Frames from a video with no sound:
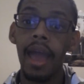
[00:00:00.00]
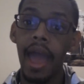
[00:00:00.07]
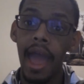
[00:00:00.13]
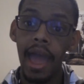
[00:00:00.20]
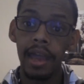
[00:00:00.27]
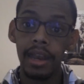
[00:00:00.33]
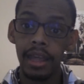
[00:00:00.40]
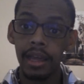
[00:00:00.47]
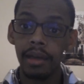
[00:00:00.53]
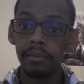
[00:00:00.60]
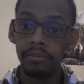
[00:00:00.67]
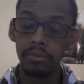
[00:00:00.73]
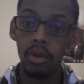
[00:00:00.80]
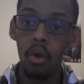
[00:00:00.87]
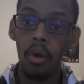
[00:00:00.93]
and
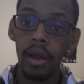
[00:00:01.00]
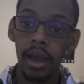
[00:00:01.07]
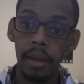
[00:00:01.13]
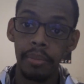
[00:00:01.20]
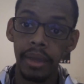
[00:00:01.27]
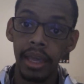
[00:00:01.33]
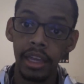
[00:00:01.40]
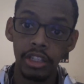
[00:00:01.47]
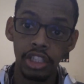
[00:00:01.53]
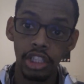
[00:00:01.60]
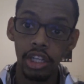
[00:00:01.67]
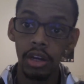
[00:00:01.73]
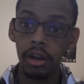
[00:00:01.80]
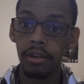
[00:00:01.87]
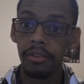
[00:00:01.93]
him going up against
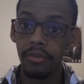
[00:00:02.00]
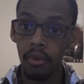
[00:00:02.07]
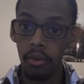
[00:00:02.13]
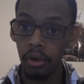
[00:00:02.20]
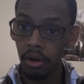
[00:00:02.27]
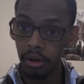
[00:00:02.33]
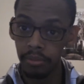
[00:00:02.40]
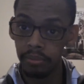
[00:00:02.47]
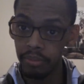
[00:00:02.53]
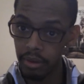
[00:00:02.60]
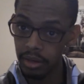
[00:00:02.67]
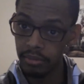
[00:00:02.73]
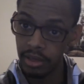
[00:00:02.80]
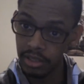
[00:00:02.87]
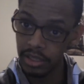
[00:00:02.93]
Sugar for
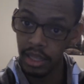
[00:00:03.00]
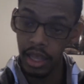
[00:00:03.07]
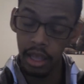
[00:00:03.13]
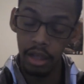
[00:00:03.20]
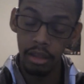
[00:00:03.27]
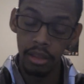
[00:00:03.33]
pretty much the